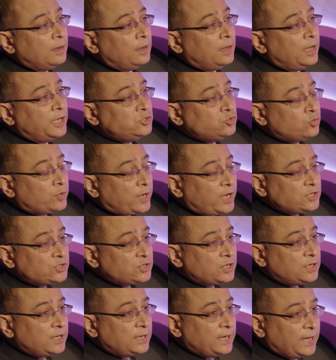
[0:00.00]

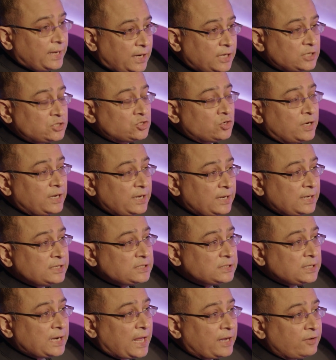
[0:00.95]
education in English or
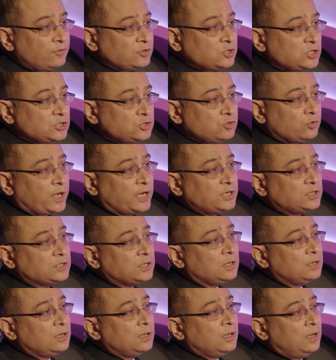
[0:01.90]
English language
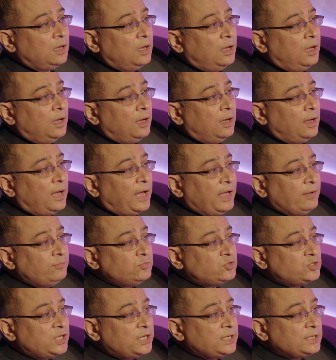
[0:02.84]
education, I
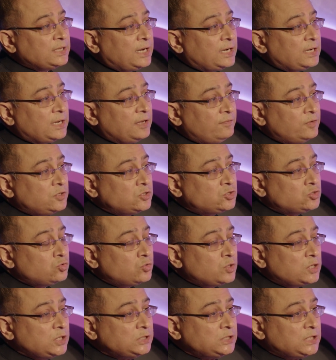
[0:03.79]
am seeing that even
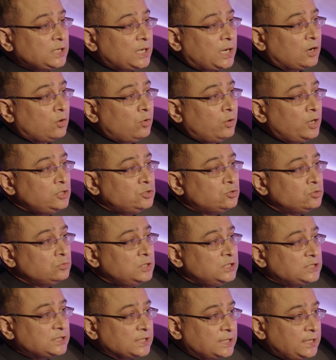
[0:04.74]
students are going
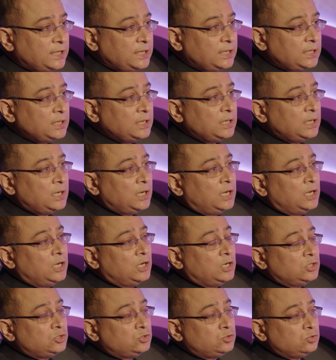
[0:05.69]
to Italy,
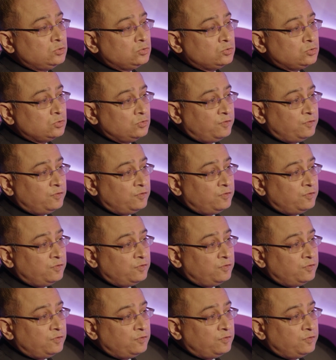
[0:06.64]
to